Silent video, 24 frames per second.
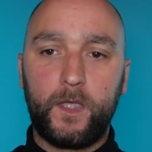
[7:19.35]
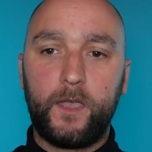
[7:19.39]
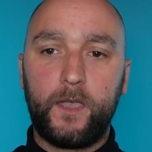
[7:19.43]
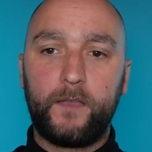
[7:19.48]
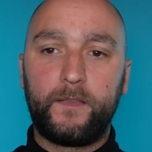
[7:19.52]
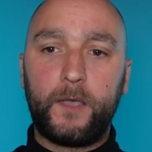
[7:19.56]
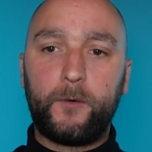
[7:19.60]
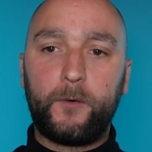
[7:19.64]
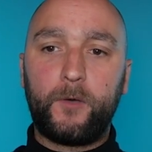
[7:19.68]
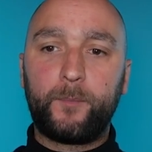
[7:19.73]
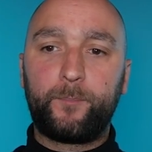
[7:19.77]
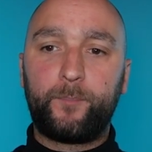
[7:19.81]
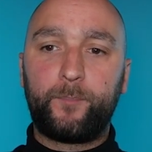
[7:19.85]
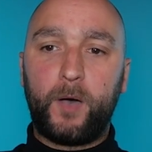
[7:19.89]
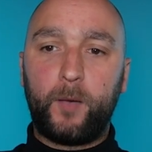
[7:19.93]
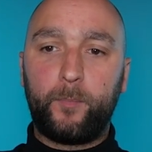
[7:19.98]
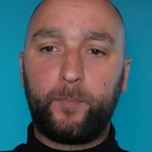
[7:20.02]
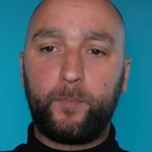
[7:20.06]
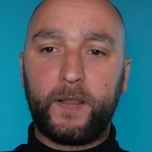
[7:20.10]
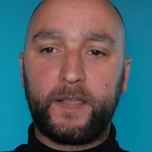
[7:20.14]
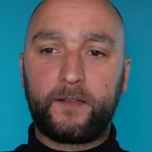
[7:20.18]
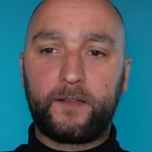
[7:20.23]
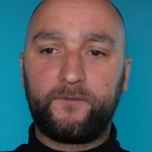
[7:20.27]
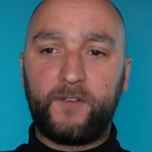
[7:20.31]
They went
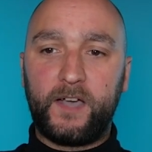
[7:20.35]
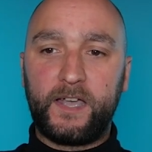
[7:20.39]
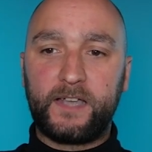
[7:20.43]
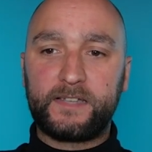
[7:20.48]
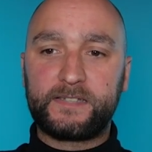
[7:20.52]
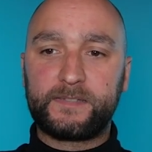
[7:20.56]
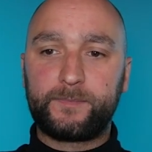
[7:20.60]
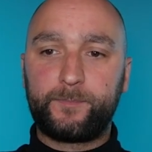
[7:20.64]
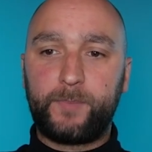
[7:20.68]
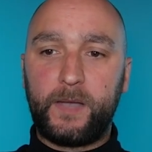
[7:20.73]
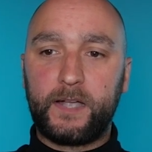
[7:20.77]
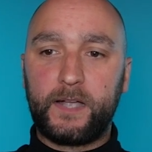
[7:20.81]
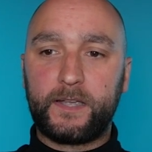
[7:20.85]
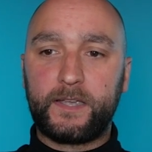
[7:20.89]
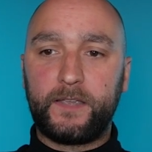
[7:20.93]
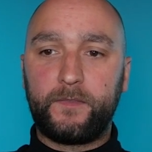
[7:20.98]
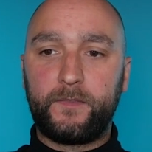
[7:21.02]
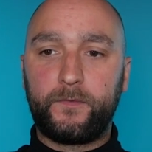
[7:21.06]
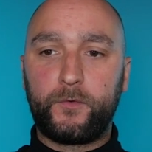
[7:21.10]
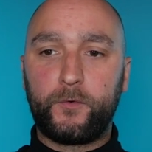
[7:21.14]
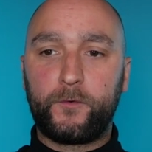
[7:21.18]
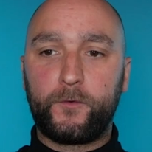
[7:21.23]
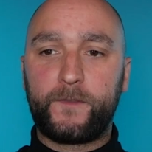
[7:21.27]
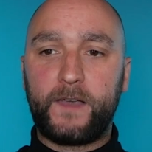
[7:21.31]
public via SPAC in
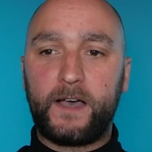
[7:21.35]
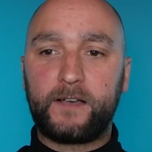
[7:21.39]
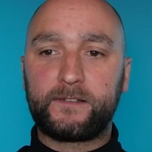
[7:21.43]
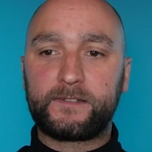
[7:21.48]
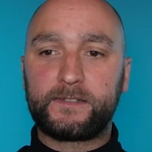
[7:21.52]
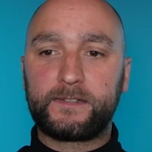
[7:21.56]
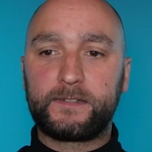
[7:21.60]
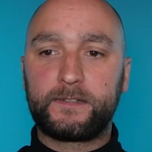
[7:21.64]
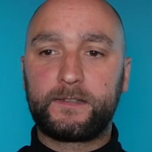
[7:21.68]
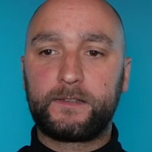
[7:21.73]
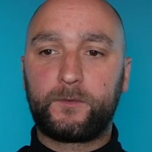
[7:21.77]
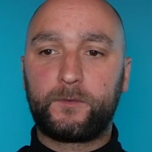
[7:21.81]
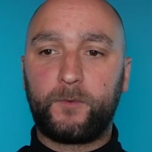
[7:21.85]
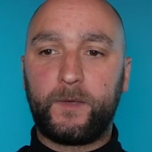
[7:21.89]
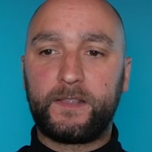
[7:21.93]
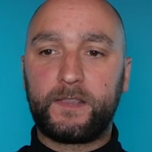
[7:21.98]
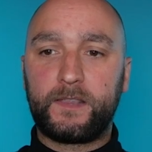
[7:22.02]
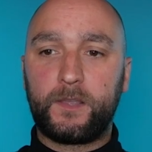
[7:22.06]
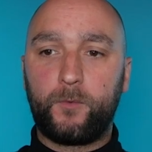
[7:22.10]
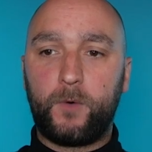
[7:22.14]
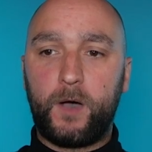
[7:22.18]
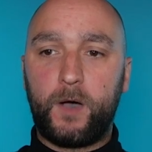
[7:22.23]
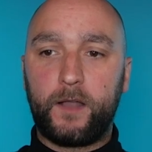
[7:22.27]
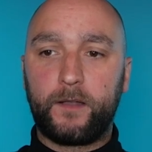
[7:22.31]

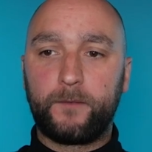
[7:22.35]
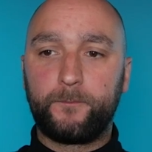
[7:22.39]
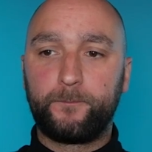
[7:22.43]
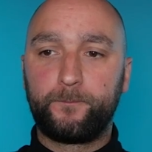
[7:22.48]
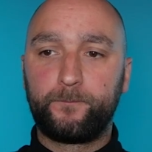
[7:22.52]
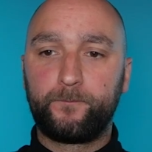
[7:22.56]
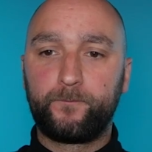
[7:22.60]
2021